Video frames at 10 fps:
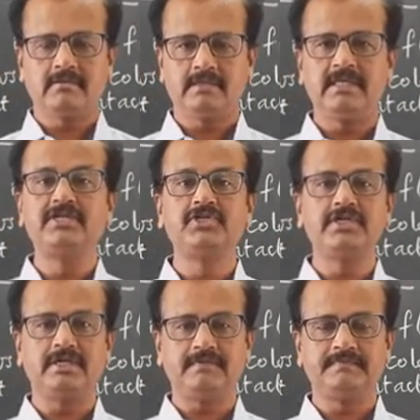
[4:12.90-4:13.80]

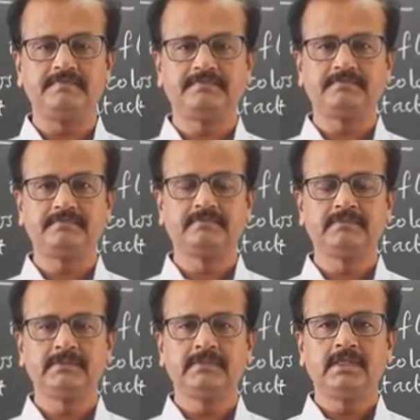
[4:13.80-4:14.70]
engineer.
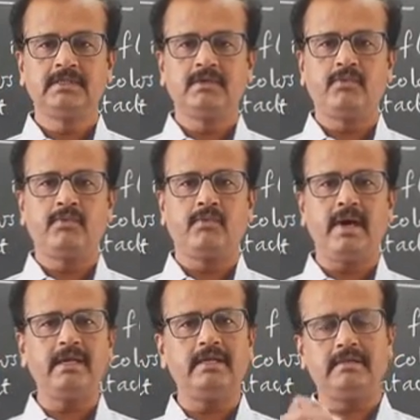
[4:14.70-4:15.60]

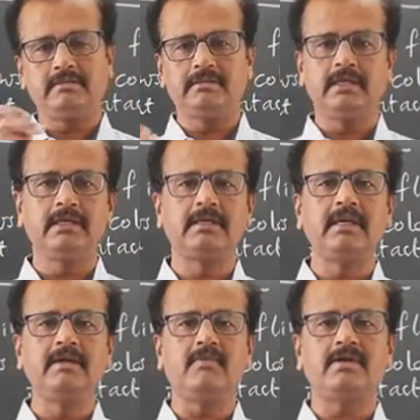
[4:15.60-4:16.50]
While the
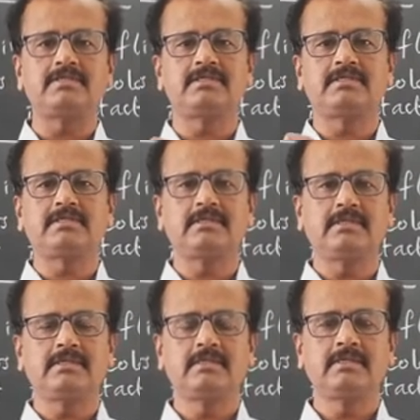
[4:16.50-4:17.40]
drill was,
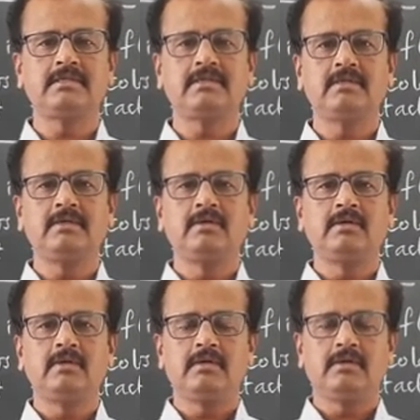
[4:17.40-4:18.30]

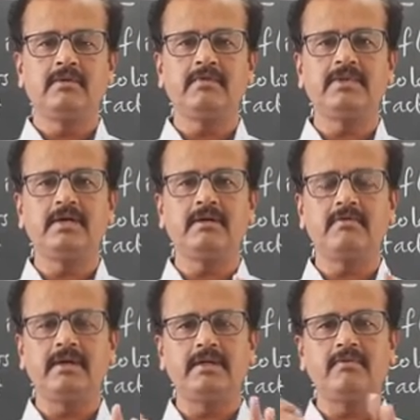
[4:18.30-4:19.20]
when the
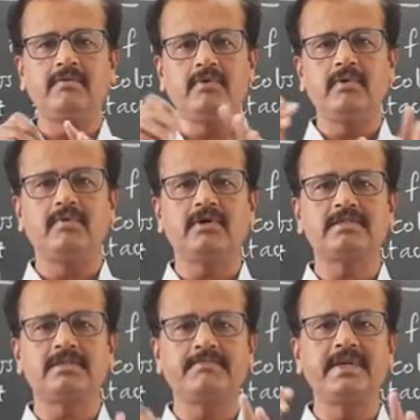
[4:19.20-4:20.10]
hole
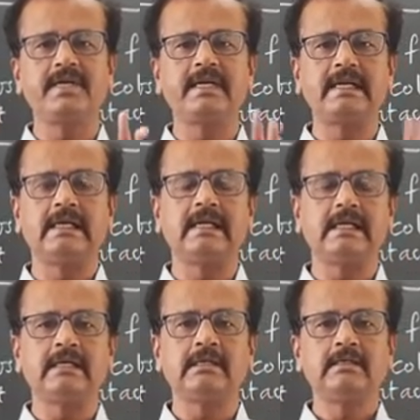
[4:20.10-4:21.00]
was being
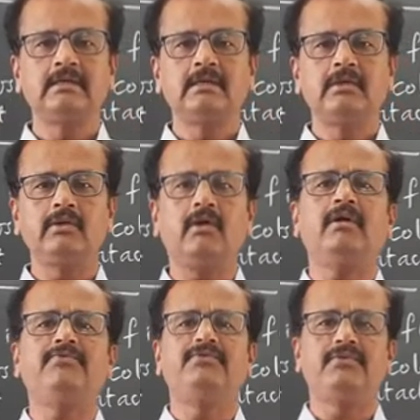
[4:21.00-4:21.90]
drilled, lot
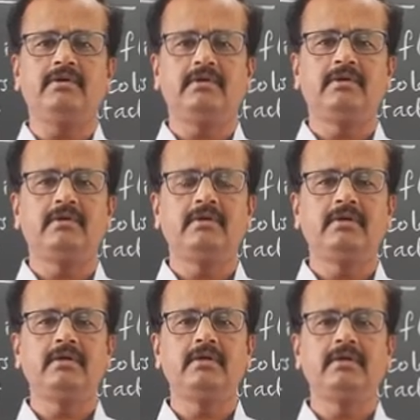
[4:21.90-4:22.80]

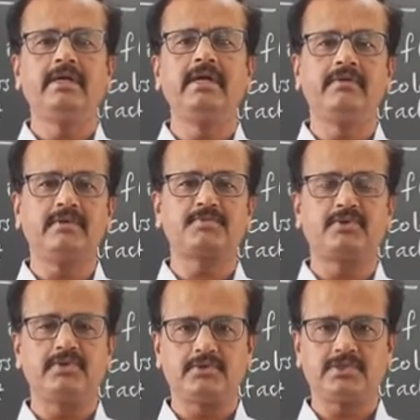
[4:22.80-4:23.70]
of heat was
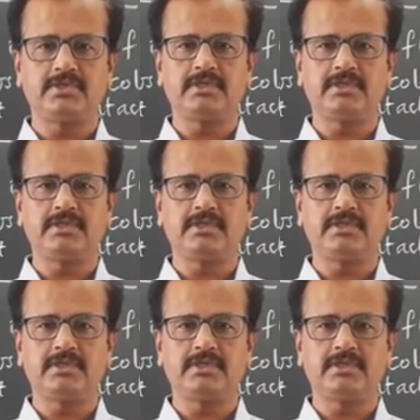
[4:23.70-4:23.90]
produced,